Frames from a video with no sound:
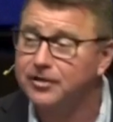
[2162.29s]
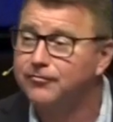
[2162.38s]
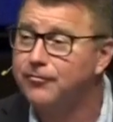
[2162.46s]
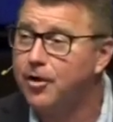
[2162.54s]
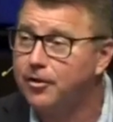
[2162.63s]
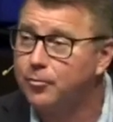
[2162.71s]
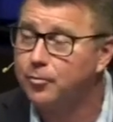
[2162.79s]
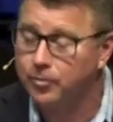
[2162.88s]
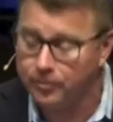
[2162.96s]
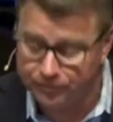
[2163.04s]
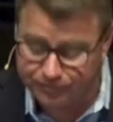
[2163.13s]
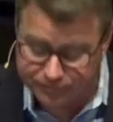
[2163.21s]
in a fallen
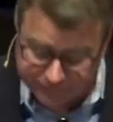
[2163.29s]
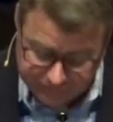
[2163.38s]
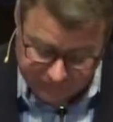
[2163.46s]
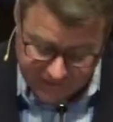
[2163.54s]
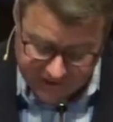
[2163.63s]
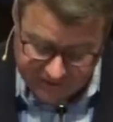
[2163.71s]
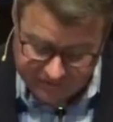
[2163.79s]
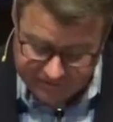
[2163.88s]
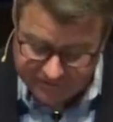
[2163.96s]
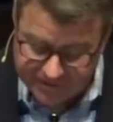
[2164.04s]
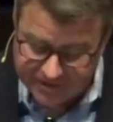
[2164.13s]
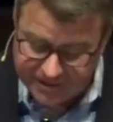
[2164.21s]
world through
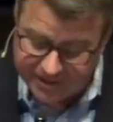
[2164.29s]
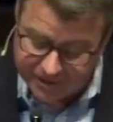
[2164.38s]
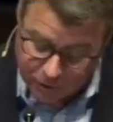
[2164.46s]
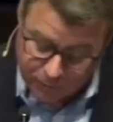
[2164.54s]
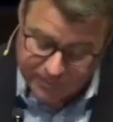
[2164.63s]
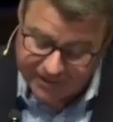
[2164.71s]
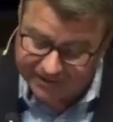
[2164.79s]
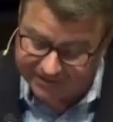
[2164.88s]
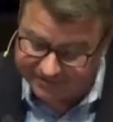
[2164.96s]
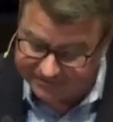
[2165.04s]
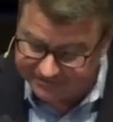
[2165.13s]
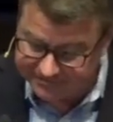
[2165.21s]
faith and
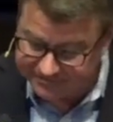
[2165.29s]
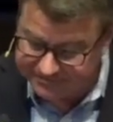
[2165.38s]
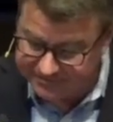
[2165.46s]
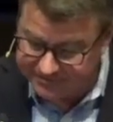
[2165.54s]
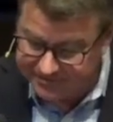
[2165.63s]
obedience.